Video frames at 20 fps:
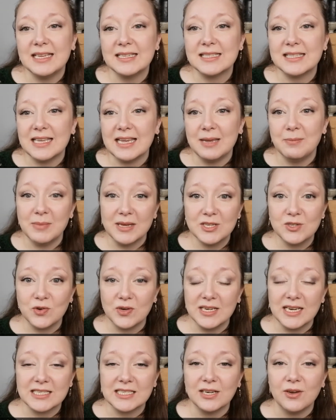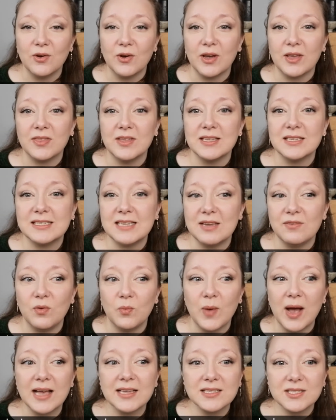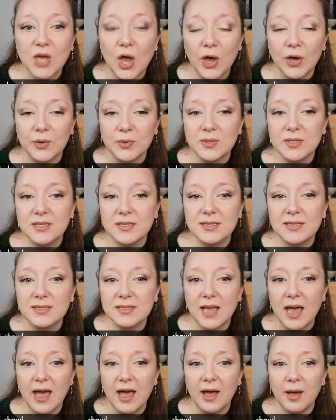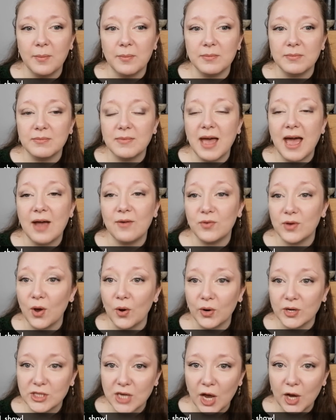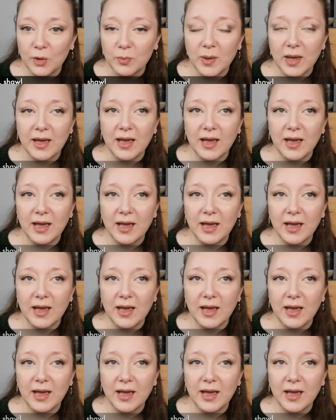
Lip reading: is the mystery knit along that Stephen West hosts every October,